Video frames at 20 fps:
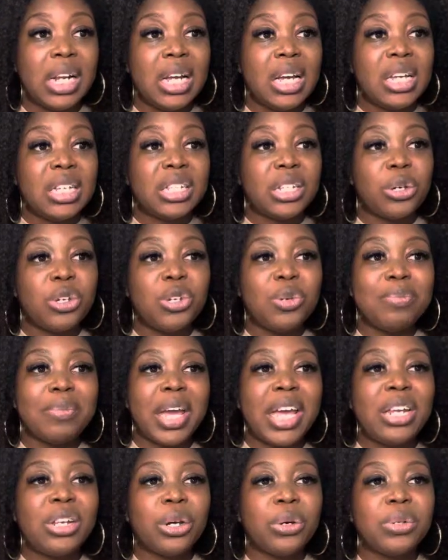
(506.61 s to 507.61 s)
So you
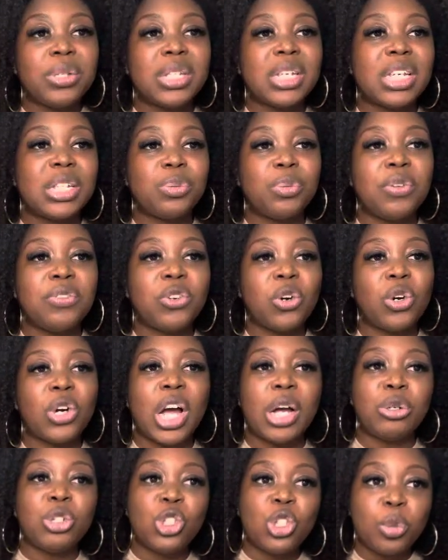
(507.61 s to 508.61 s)
may notice we've got
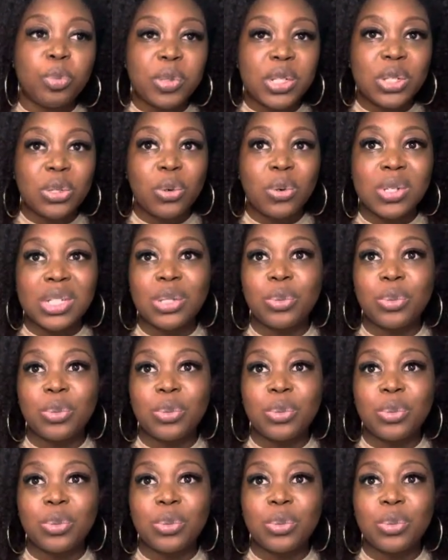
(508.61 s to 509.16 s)
our job source